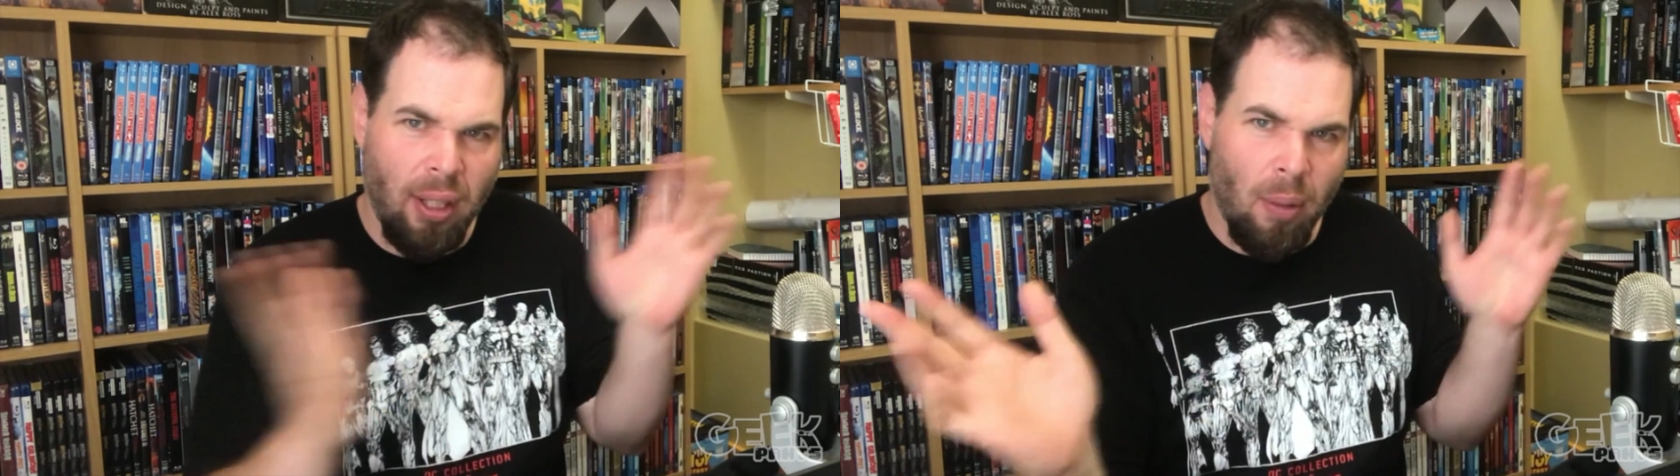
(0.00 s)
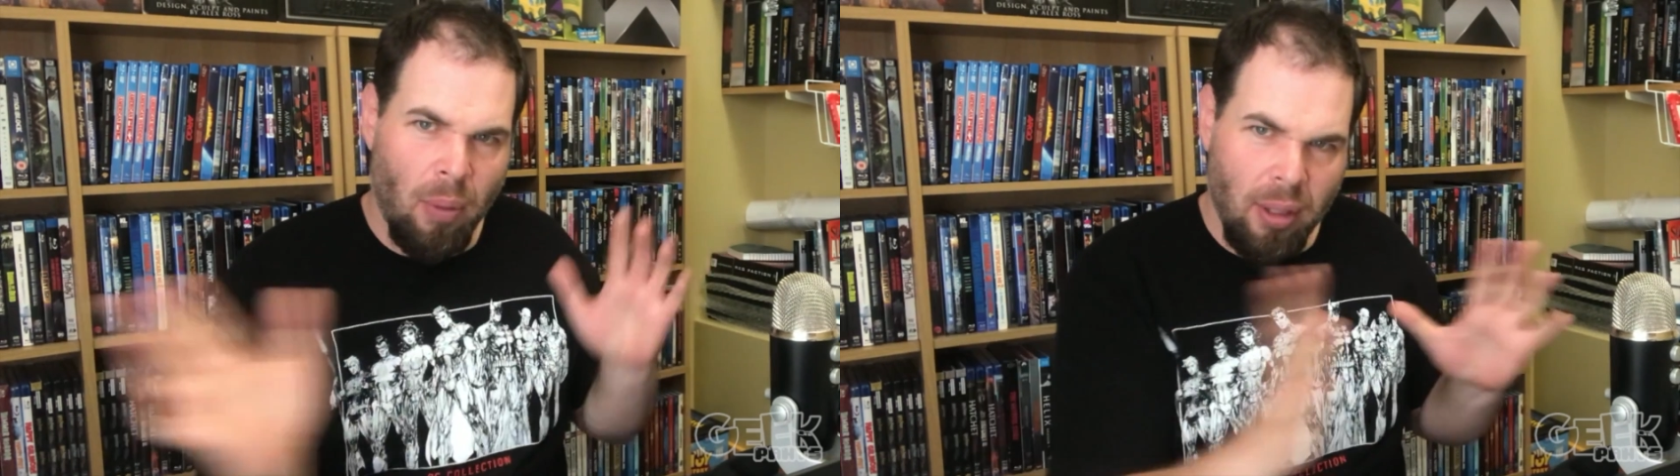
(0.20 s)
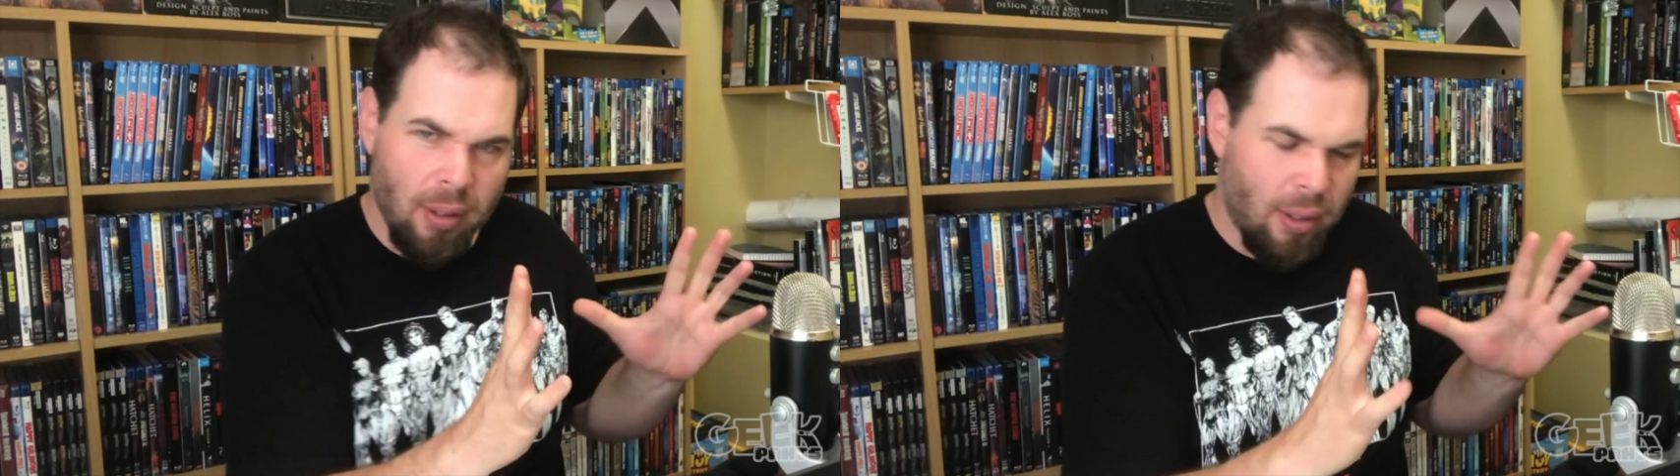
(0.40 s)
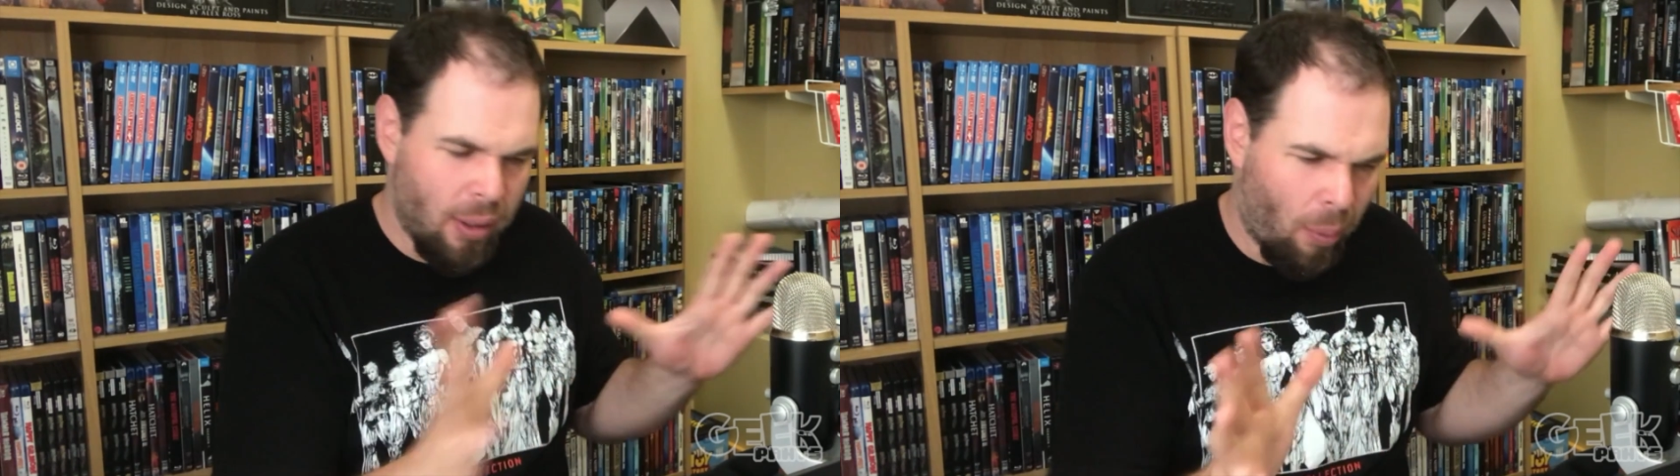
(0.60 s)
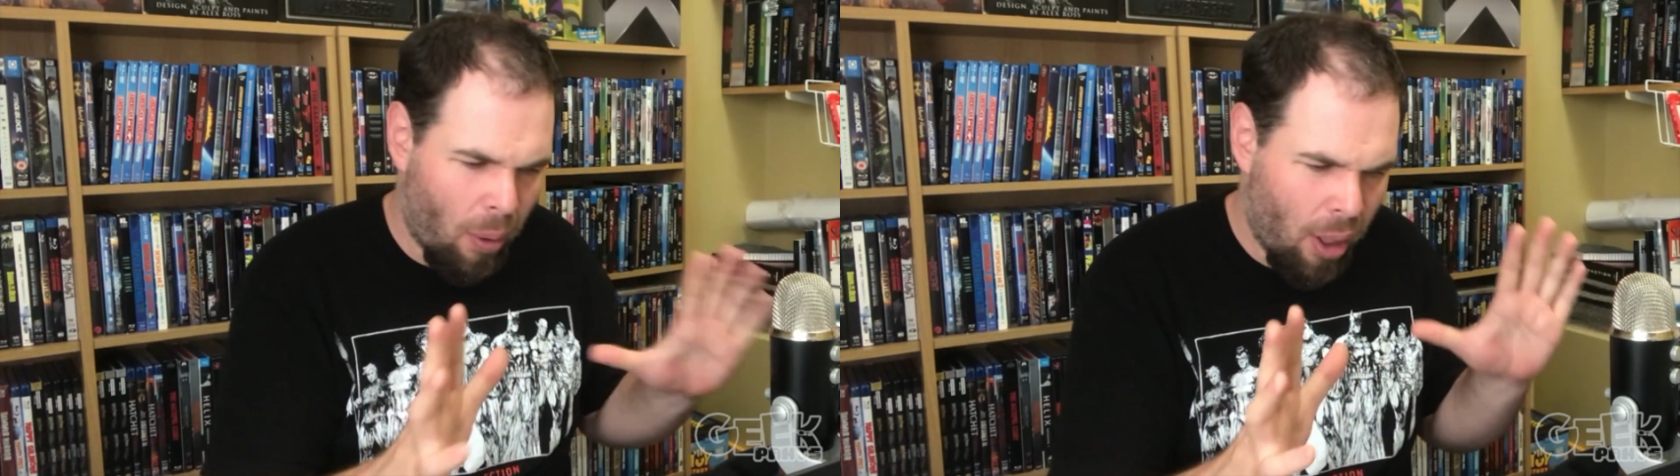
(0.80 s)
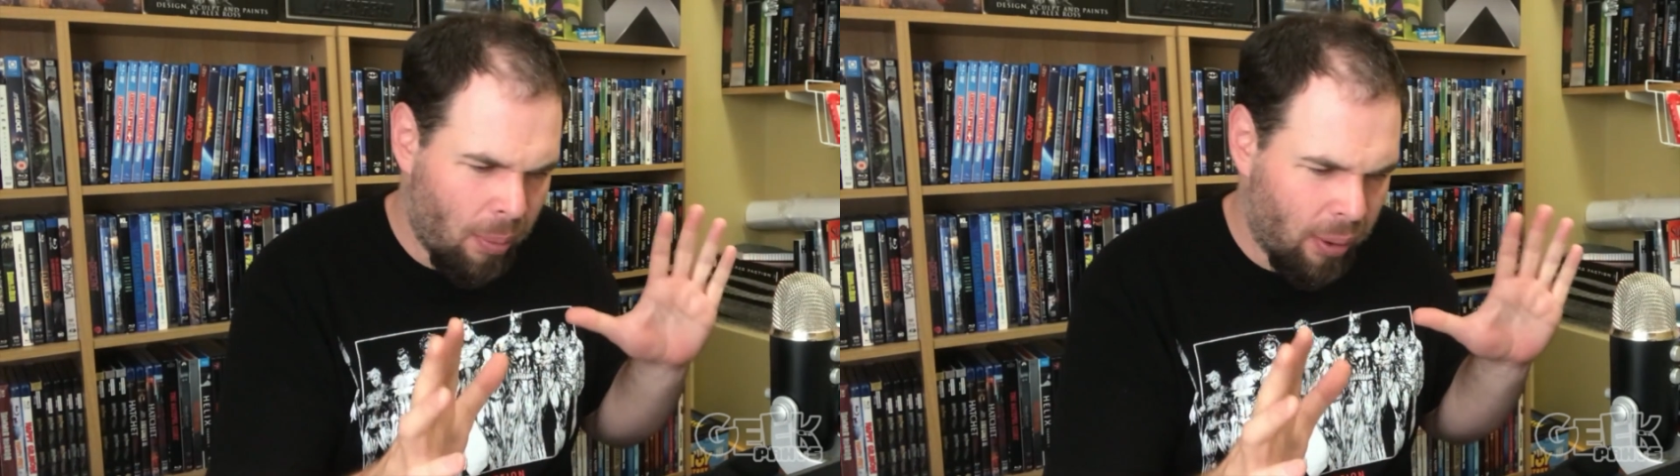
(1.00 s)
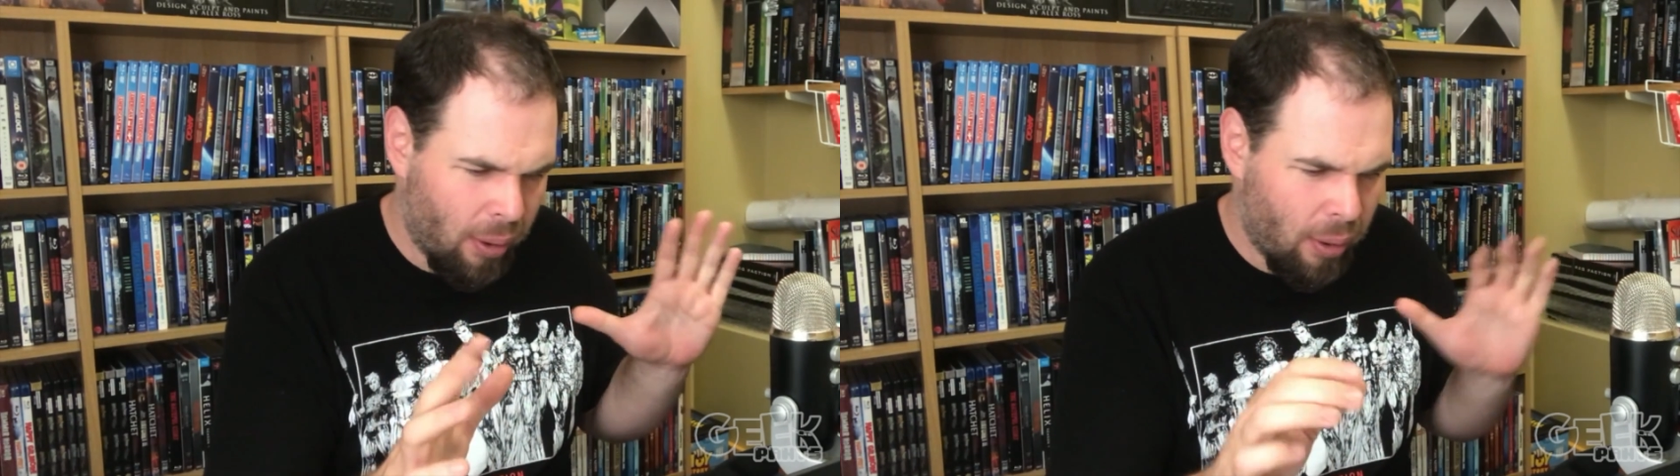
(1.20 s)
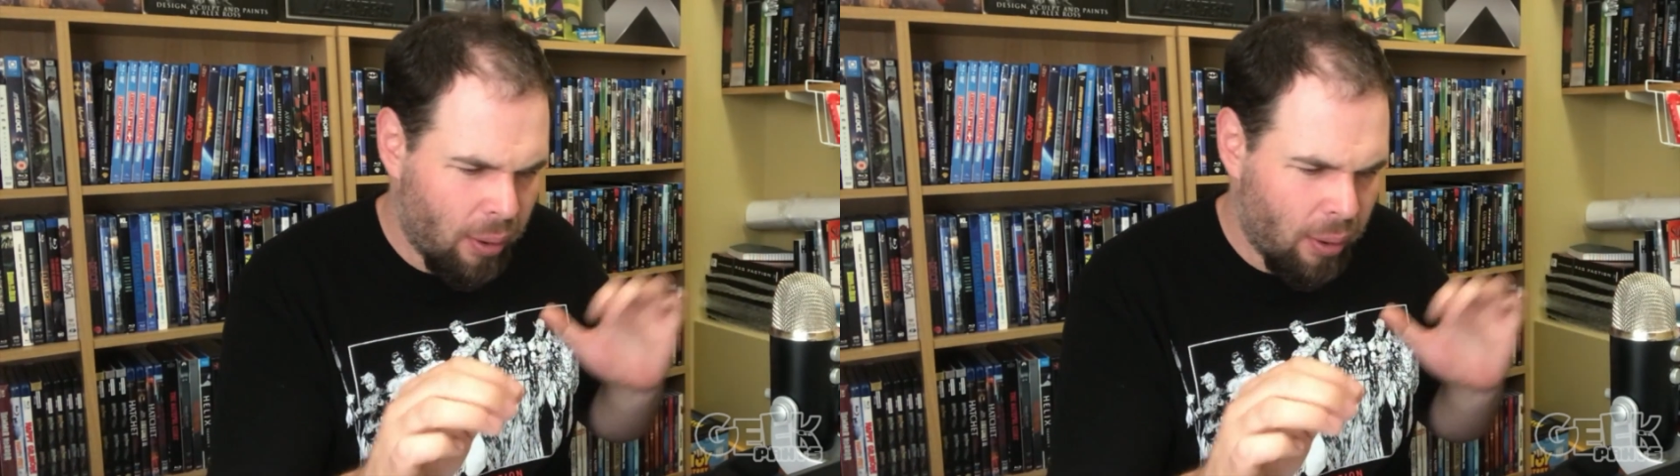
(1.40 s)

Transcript: then went to Robin.